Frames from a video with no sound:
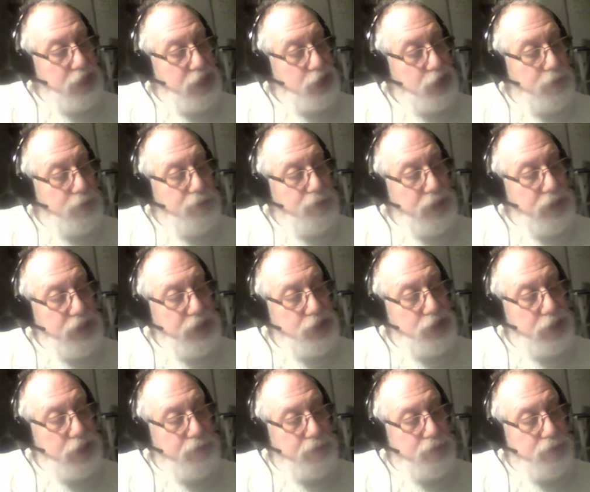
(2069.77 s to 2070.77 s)
He shall bring it
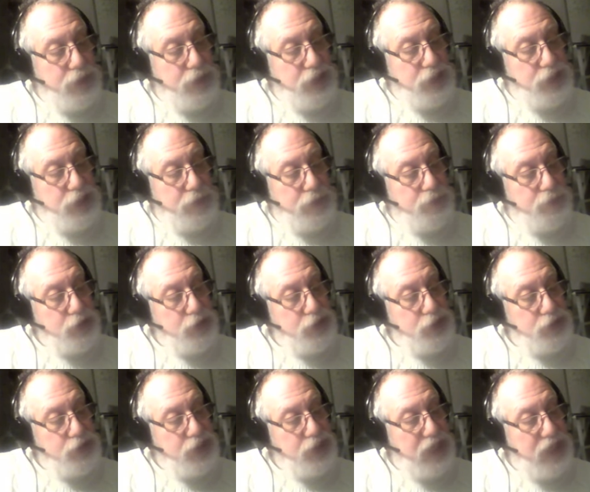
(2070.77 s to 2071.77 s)
to the priest, and the
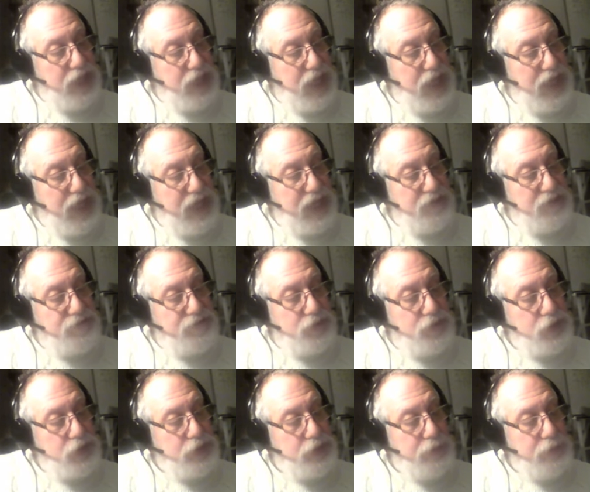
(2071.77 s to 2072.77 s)
priest shall take a
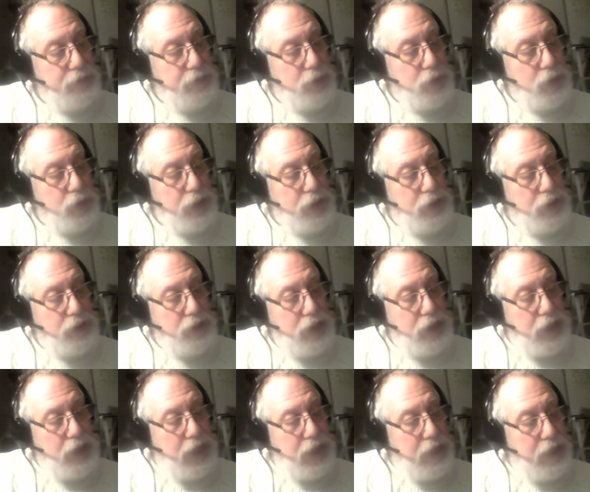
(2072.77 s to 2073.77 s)
handful as a memorial
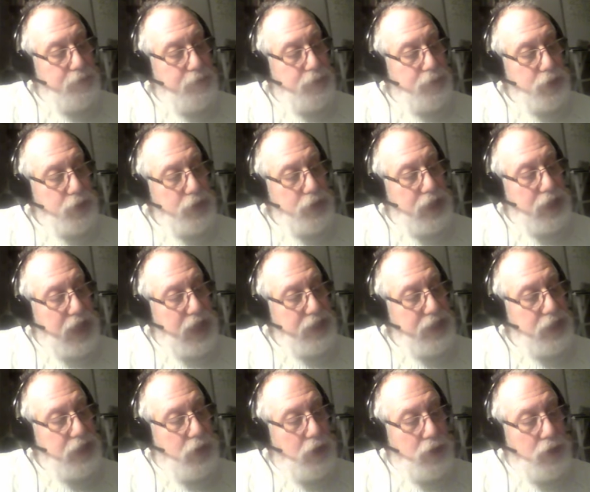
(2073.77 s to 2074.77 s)
and burn it
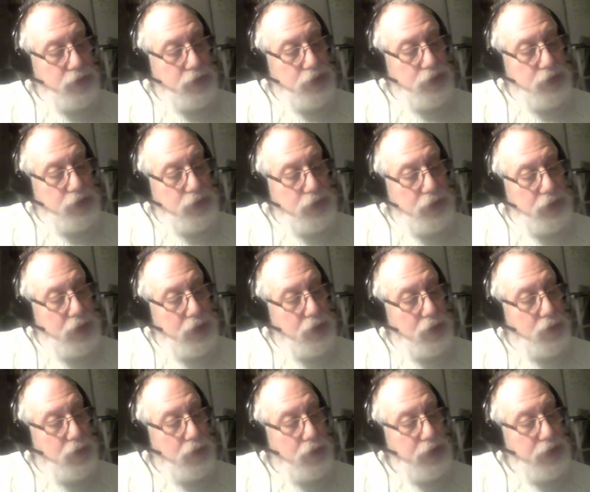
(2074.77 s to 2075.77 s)
on the altar
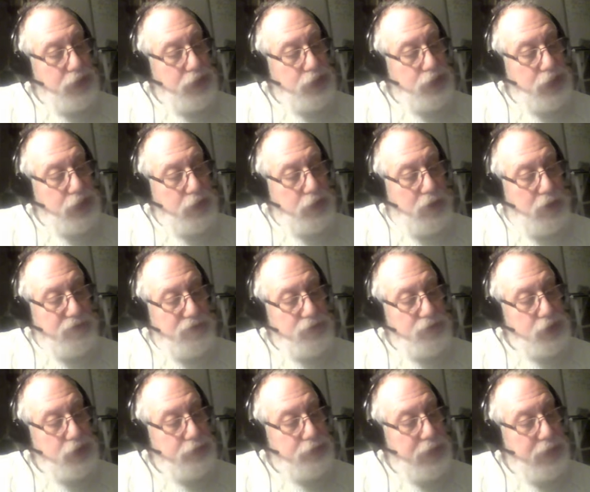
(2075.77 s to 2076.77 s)
according to the
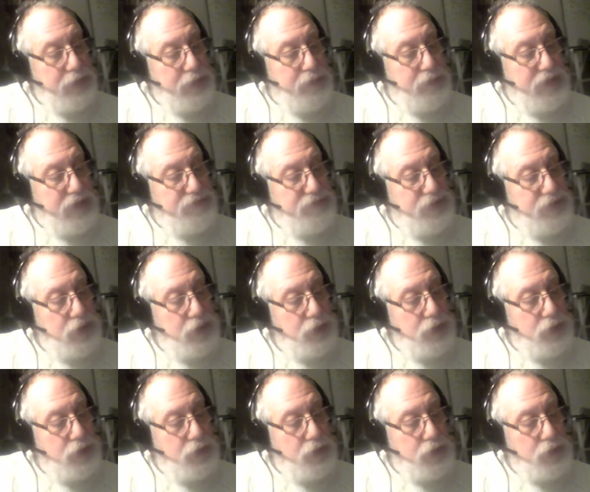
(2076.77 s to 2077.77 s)
offerings made by
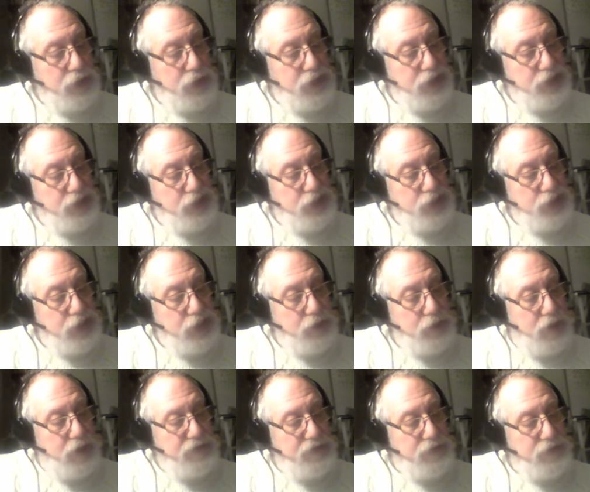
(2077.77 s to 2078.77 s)
fire of the Lord. It is a
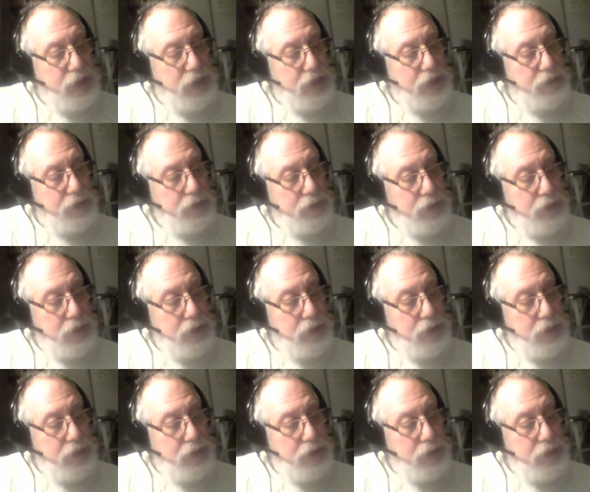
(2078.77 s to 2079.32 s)
sin offering.